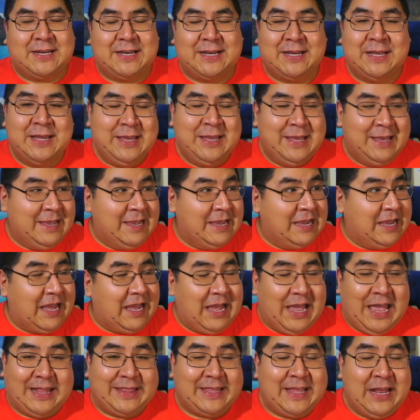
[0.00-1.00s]

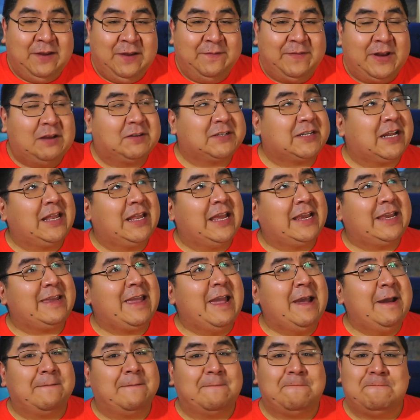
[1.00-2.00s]
at the end of it, I was kind of
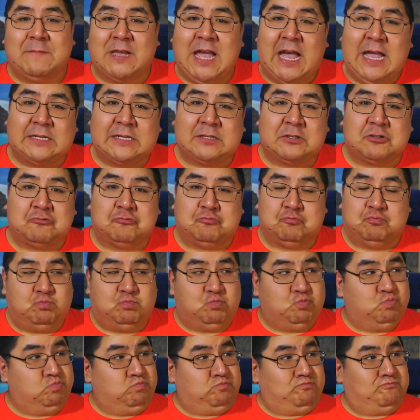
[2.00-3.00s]
like, yeah, guys,
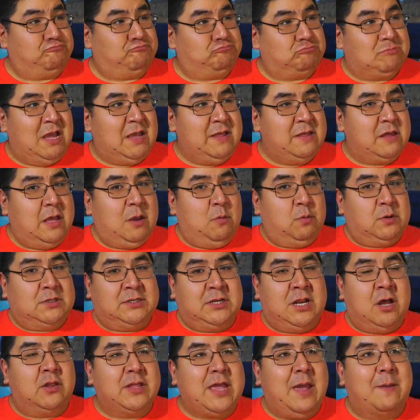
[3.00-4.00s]
that
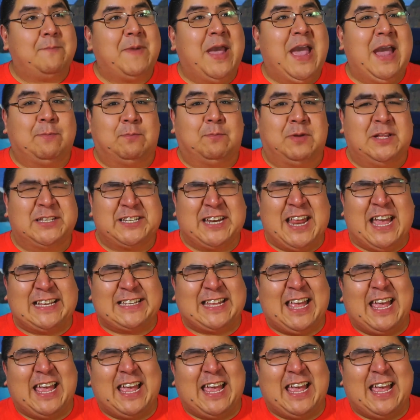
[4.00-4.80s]
wasn't all that bad. Plus, it has